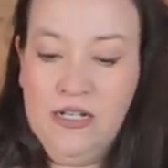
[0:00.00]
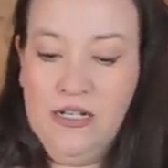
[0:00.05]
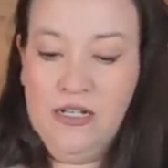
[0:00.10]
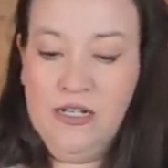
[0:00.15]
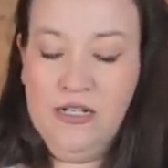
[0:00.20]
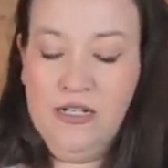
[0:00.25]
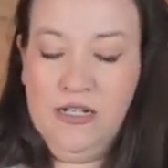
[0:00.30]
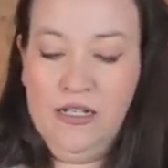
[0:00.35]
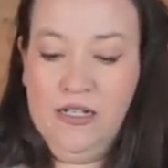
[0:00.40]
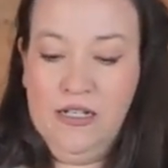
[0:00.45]

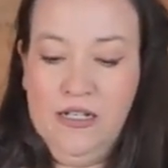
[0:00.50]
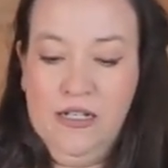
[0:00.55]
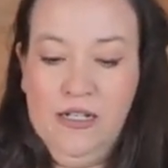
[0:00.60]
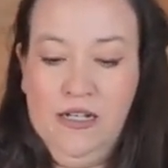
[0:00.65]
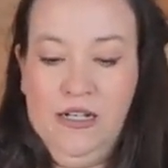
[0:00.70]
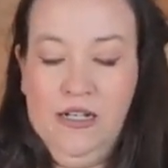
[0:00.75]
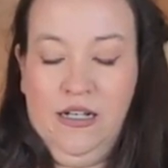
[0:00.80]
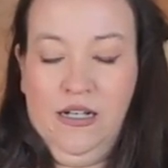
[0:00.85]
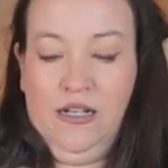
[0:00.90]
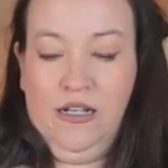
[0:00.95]

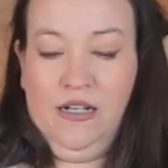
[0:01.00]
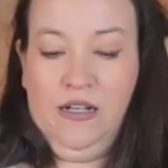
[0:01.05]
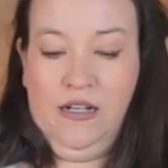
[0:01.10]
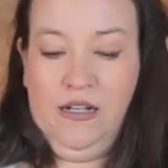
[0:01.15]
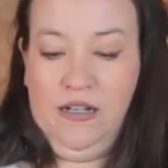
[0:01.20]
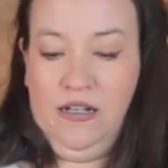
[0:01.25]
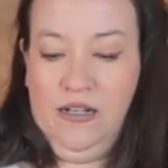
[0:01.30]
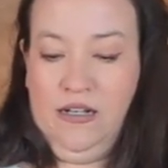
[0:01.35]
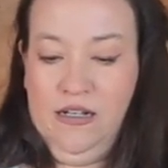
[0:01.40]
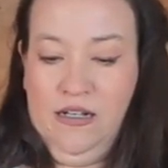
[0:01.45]

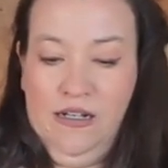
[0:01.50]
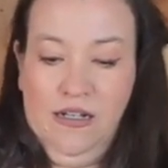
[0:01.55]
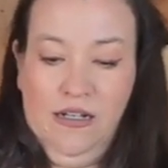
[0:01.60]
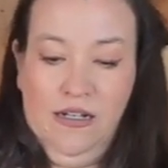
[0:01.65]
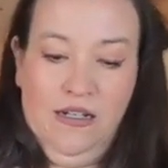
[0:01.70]
No one is speaking in this clip.